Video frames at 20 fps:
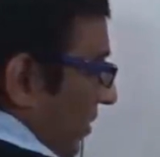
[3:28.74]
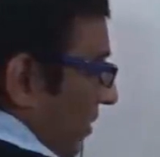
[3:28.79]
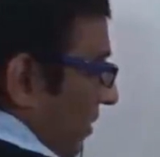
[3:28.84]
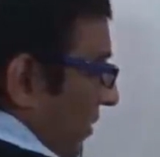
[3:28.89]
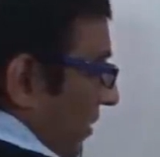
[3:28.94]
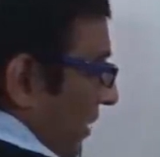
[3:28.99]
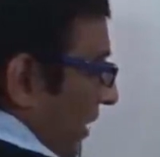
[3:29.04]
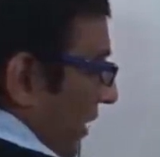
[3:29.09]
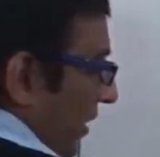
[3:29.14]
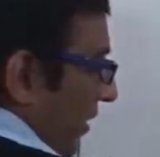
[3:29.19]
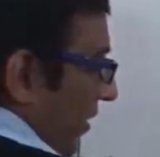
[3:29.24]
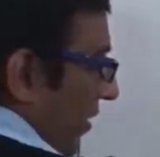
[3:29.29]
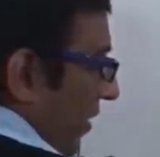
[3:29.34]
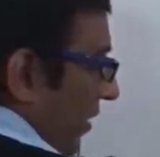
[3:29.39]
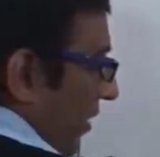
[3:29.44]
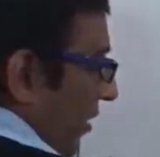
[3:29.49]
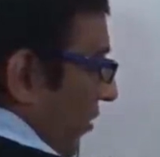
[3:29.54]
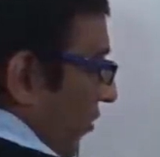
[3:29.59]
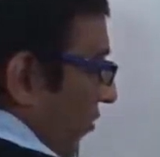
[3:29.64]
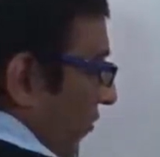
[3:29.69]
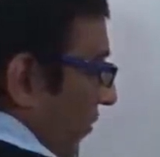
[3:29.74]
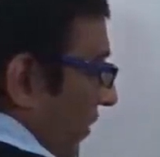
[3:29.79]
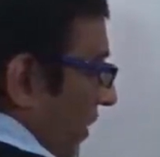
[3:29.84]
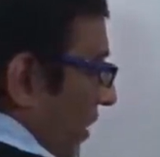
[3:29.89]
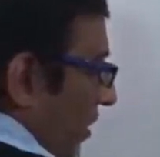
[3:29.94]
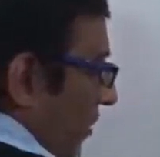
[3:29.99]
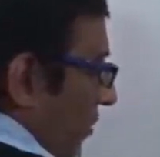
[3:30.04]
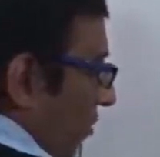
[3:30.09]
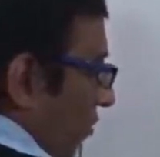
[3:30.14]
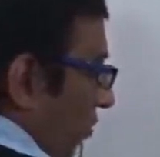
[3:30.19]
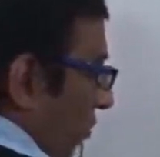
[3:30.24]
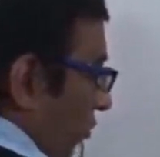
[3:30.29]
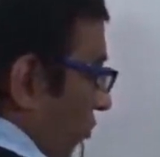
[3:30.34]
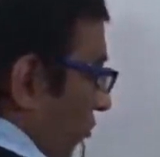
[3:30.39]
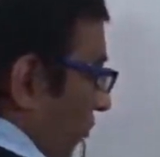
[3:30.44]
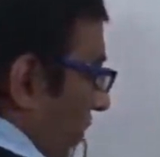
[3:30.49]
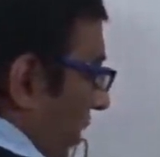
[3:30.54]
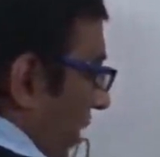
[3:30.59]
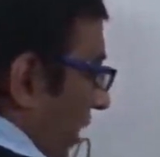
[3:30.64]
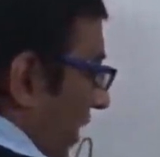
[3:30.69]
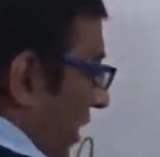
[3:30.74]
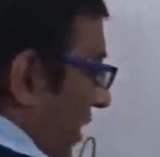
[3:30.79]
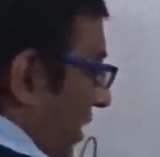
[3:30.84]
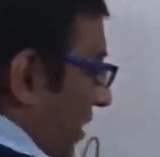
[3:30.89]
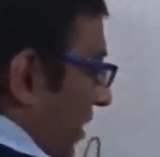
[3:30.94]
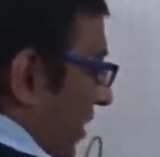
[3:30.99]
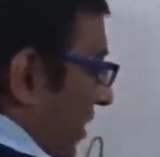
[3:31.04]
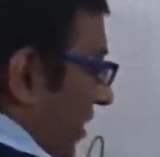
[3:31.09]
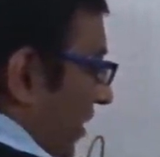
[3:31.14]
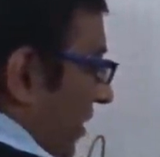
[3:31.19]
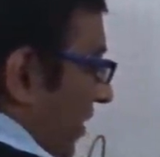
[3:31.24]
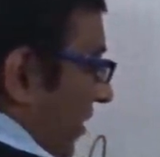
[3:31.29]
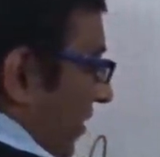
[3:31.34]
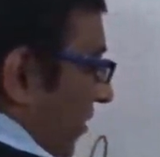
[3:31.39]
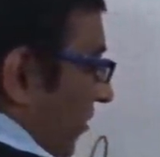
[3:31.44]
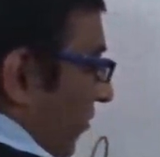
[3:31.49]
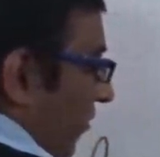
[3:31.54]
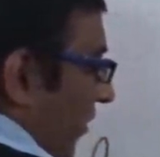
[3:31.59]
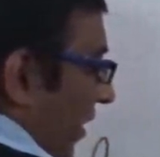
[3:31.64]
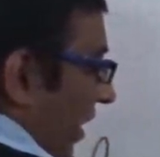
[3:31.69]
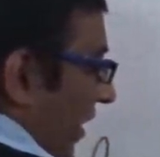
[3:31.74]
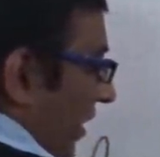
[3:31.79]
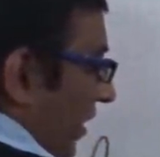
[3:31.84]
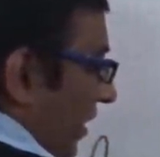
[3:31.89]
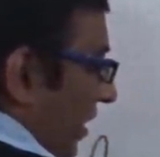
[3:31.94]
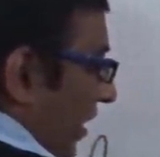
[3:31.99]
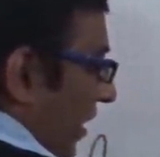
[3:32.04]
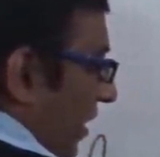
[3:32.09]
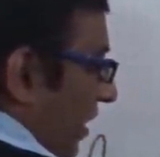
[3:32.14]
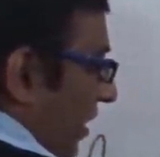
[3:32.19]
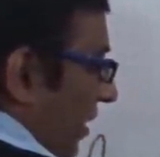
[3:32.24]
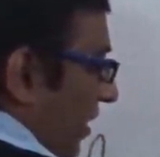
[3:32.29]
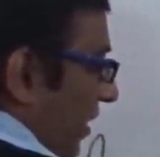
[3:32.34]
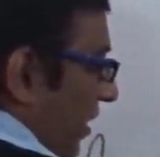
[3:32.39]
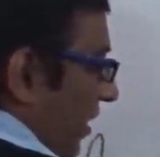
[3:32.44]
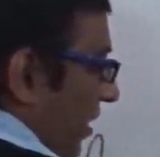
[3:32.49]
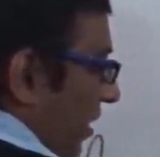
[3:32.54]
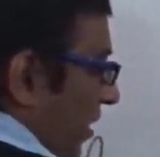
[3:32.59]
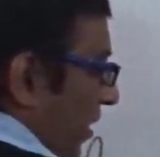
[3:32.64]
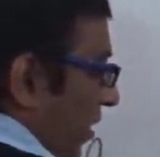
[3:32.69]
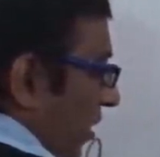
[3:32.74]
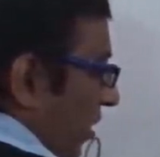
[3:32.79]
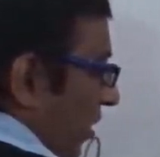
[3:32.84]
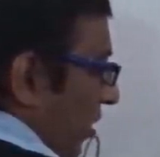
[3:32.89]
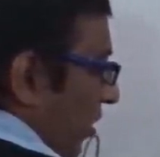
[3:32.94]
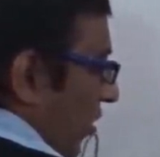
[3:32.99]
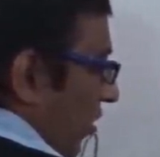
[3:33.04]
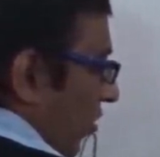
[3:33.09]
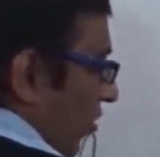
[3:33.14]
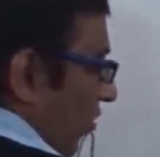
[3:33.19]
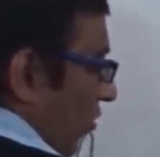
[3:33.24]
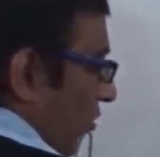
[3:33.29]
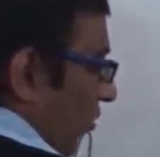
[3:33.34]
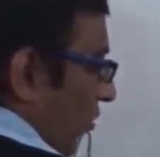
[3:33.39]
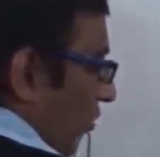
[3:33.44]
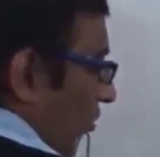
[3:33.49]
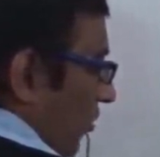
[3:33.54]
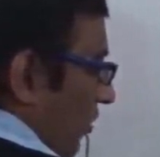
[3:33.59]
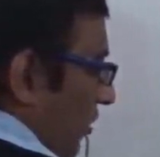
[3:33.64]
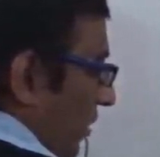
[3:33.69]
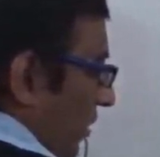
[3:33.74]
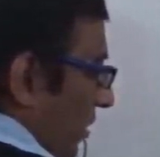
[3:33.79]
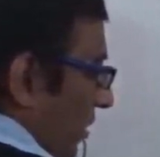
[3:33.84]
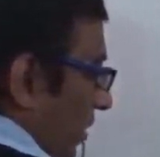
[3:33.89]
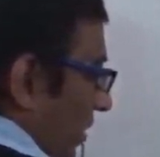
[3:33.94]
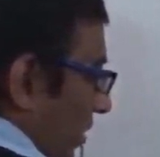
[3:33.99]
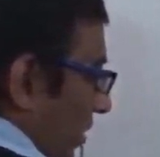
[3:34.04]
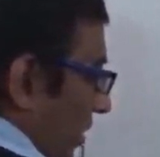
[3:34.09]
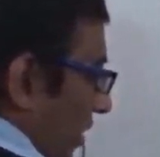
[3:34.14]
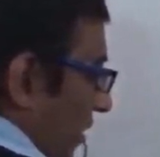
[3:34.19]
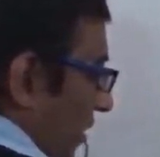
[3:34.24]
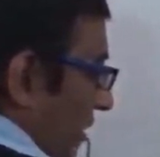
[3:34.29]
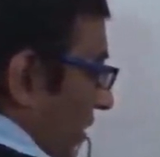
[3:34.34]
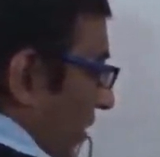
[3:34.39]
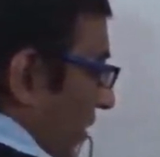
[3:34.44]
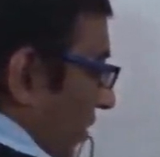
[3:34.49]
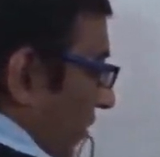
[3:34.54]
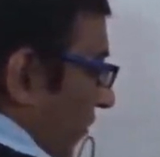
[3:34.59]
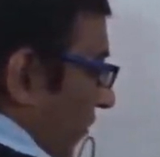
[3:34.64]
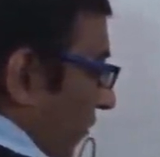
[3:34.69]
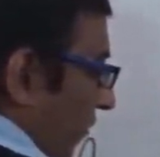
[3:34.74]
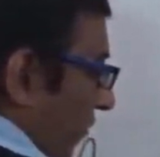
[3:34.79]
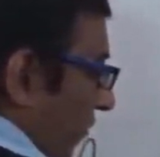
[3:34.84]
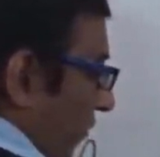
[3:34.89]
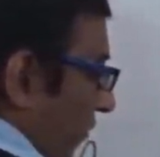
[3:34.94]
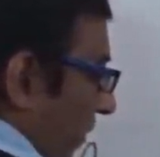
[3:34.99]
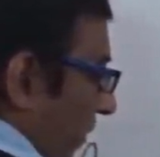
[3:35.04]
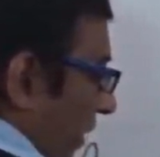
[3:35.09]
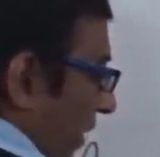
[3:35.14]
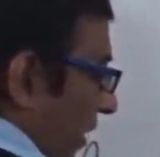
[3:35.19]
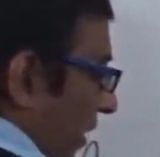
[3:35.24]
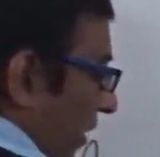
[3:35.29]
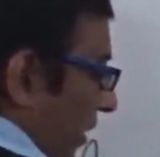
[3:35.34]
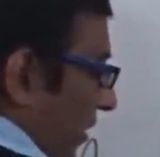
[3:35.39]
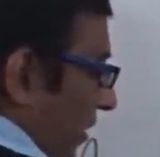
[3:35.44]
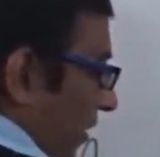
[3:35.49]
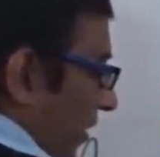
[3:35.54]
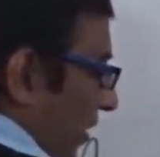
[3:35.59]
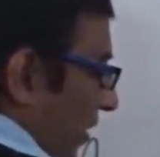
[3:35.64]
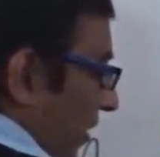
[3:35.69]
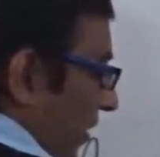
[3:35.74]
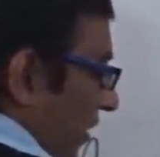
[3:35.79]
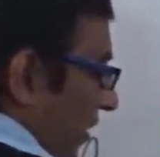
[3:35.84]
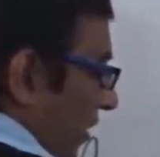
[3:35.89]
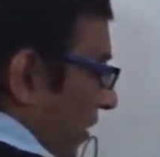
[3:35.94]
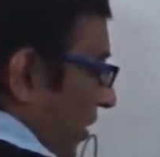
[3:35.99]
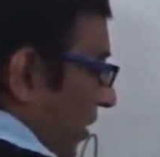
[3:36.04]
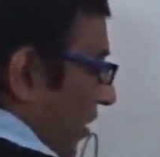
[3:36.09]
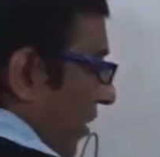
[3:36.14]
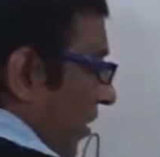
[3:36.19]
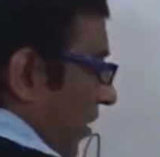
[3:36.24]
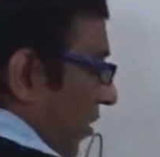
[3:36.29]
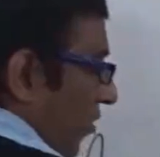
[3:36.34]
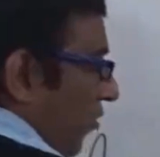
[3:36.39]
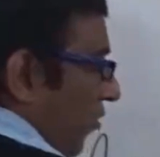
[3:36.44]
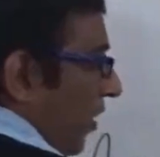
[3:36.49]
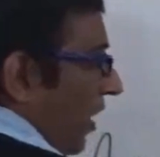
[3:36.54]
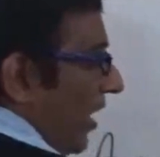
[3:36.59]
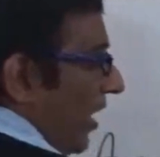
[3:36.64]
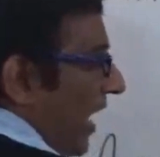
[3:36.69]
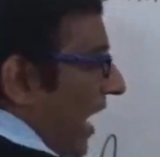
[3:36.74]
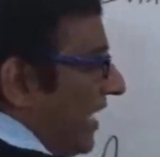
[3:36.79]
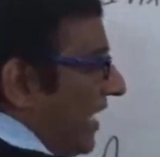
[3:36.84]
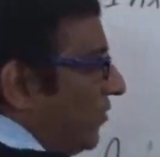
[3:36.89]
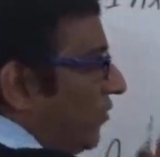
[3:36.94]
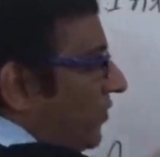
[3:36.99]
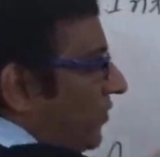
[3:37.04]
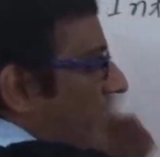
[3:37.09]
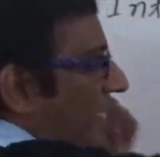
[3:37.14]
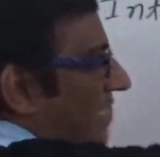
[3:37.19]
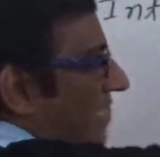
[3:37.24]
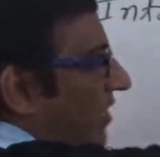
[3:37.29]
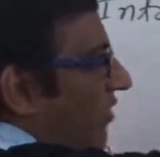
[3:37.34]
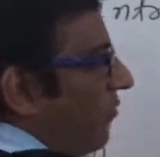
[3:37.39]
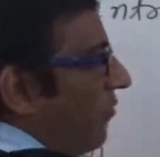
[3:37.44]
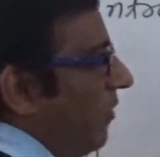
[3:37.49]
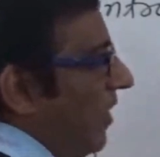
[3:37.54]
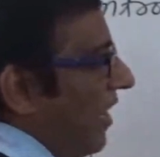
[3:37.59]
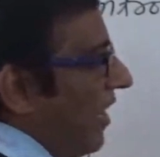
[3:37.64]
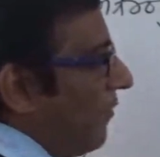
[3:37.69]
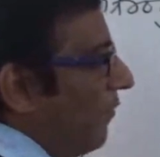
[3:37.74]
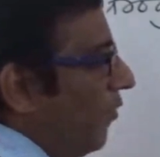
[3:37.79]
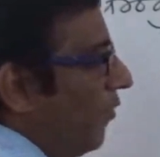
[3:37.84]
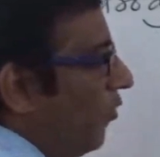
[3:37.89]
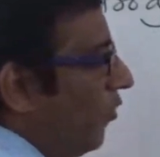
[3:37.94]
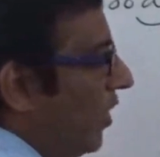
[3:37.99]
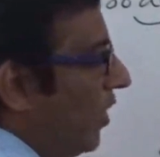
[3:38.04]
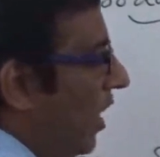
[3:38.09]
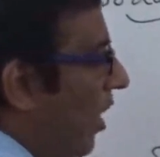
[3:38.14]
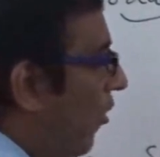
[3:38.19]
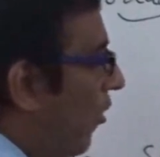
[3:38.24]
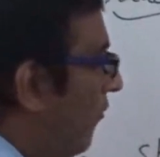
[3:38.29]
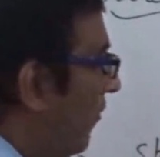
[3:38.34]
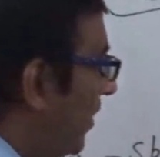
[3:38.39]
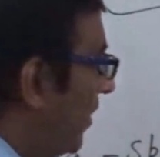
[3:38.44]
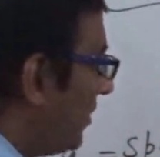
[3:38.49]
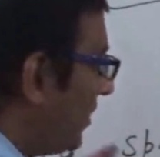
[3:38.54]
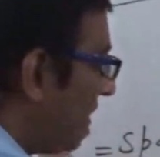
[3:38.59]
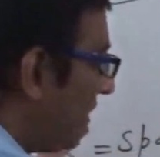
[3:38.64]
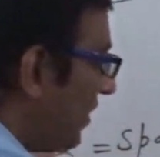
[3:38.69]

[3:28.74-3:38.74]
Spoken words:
right? Space occupied by the closed figure. So as you see in this blackboard, how much